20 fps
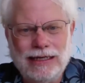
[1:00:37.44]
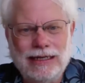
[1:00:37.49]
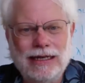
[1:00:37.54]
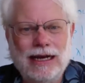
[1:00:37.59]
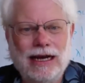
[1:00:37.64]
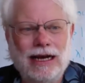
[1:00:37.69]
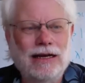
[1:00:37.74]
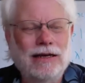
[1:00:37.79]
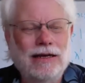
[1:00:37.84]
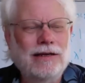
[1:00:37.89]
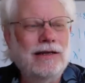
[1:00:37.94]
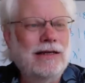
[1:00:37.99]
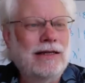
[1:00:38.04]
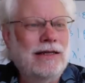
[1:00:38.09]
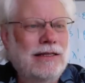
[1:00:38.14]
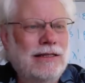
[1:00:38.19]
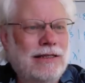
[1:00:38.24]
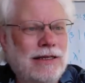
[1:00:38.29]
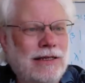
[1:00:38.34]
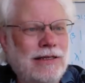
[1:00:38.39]

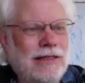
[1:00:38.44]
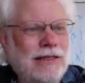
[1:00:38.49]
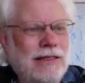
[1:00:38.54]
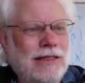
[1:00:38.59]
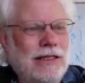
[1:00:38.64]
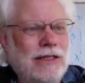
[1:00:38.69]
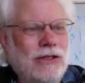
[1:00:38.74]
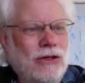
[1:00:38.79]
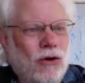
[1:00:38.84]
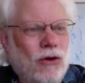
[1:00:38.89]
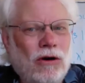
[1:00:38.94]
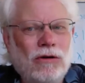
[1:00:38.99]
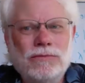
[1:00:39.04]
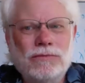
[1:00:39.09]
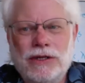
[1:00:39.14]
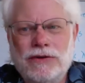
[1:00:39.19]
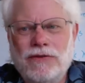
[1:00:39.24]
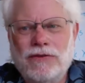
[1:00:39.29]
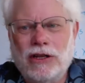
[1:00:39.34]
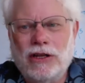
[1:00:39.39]
the
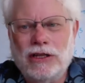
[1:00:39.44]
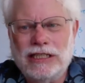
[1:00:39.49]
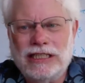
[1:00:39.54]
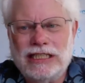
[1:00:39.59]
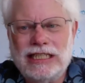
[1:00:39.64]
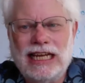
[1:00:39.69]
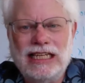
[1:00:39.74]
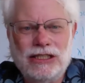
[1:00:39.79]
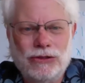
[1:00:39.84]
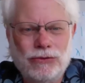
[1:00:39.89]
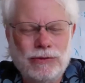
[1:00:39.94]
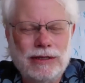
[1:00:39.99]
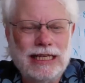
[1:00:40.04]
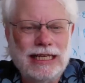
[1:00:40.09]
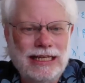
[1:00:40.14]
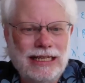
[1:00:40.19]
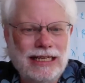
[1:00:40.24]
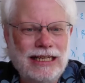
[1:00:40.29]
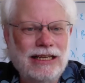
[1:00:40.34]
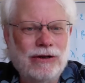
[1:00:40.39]
norms of all the states
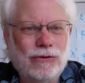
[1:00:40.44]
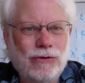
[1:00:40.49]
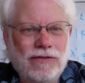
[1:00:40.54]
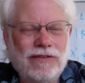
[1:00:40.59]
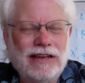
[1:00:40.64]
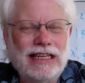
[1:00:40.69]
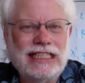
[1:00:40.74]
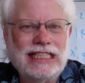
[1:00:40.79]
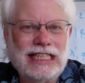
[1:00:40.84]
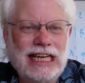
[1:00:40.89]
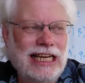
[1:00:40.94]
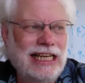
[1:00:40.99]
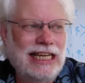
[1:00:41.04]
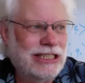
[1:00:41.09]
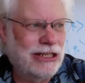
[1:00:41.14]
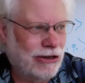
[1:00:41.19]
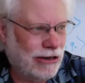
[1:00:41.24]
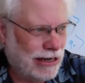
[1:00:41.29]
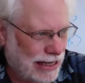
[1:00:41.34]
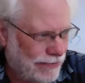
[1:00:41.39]
within the equivalence
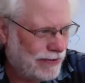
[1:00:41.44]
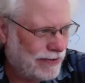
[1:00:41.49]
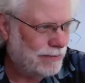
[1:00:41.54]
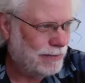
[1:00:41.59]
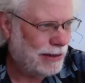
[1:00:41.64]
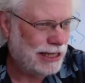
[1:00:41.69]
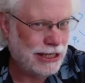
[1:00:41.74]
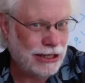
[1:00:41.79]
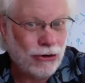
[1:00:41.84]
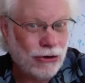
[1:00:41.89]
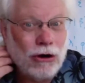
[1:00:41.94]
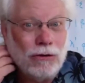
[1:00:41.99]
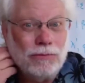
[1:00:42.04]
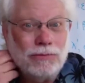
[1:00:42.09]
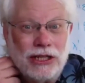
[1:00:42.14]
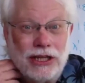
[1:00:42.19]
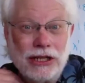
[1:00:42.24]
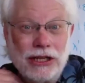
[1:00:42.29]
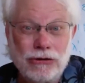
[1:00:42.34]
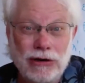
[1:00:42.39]
class are given by the
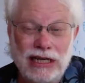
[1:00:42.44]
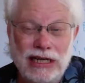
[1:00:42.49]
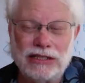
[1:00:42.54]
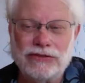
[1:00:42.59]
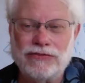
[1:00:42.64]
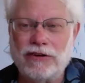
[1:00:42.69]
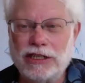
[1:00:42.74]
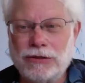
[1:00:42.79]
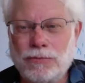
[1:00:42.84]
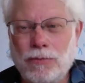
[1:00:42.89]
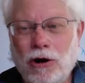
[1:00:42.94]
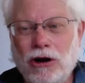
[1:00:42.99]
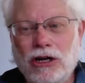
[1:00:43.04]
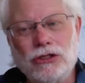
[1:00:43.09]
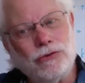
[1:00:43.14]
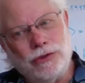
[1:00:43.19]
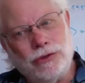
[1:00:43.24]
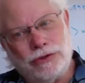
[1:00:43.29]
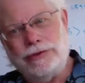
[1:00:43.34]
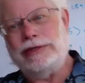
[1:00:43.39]
norms of the transverse parts,
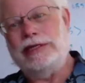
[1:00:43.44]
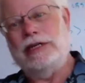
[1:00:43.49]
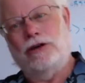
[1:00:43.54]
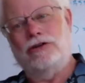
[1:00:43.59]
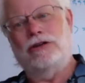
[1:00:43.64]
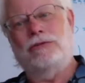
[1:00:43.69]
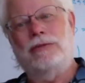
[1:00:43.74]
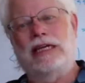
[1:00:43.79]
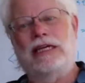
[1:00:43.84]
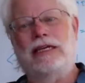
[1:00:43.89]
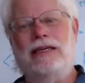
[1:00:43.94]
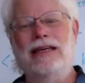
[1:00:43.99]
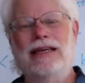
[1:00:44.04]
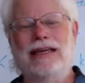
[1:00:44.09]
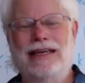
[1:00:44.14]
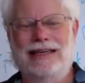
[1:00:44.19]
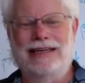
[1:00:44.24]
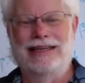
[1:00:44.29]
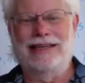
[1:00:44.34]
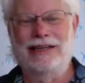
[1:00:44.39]
which we know to be
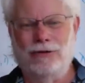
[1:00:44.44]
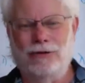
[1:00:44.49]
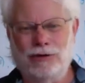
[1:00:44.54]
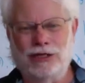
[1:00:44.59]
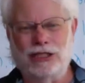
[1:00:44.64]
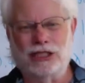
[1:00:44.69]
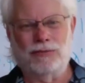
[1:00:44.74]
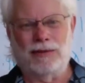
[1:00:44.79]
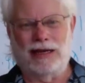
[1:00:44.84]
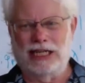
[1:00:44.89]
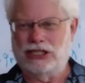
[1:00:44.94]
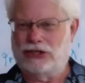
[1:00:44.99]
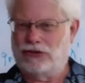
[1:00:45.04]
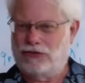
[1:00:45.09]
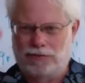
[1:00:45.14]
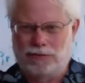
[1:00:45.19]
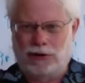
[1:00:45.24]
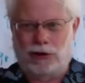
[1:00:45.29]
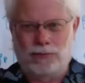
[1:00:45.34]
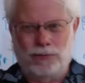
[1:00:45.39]
a Hilbert space
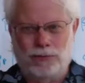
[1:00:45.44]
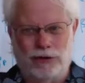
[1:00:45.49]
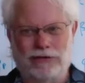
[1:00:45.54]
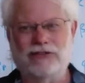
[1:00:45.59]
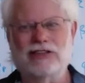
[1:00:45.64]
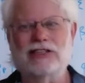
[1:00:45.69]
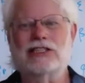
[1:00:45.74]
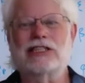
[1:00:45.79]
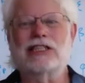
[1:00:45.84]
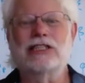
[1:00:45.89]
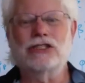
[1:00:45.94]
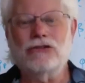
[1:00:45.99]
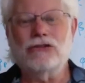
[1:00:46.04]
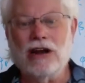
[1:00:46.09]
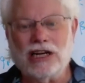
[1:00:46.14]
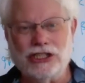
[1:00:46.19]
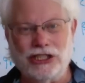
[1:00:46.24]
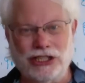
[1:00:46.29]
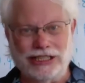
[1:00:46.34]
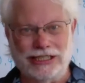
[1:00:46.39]
from our previous
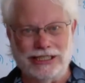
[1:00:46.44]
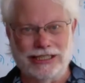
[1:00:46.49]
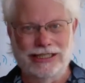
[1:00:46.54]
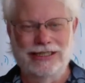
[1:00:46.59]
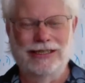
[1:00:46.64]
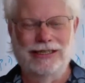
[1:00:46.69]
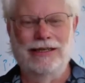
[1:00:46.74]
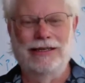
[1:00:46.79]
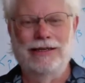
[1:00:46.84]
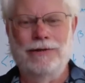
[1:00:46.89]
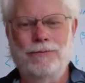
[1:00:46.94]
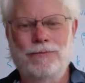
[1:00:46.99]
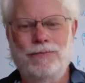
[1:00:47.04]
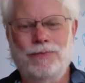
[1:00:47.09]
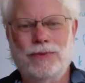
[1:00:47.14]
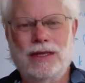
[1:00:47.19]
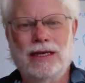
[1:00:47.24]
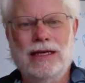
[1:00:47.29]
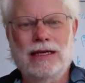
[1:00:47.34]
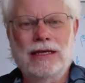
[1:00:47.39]
constructions.
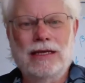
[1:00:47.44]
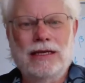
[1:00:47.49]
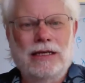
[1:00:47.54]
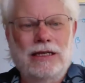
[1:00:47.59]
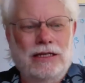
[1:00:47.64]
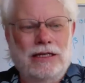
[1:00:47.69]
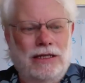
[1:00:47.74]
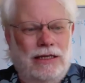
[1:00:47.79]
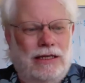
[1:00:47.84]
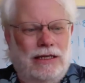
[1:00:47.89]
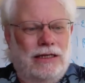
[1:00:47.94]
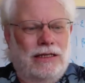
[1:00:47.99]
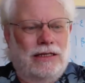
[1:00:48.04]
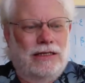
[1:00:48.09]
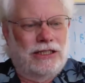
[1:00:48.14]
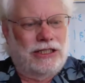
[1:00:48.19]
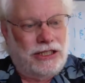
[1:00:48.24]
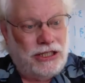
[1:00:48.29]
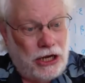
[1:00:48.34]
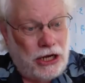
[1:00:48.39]

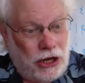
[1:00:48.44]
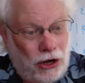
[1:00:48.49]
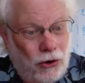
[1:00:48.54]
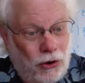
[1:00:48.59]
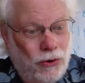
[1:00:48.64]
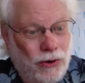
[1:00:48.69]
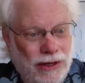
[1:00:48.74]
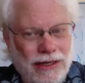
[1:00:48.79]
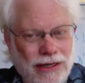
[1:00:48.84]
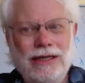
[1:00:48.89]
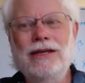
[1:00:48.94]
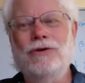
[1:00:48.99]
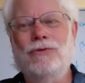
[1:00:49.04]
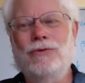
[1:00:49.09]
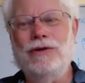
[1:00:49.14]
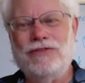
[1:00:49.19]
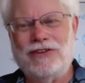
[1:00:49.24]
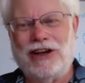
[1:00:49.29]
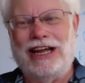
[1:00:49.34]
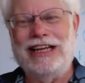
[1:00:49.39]
So
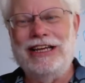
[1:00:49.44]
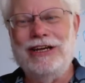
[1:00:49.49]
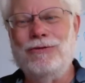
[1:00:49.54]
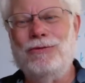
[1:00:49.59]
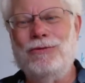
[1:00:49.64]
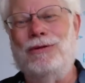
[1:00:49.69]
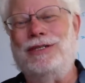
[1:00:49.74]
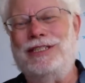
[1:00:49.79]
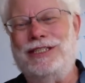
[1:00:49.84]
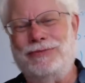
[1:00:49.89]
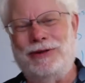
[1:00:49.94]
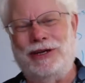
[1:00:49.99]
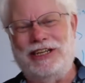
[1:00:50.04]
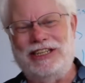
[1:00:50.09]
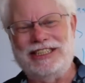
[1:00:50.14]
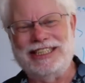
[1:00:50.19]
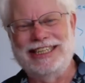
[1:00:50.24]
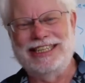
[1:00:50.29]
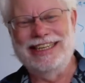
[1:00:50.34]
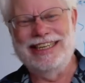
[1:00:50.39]
we've got a Hilbert
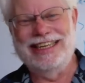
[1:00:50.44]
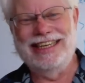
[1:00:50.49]
space.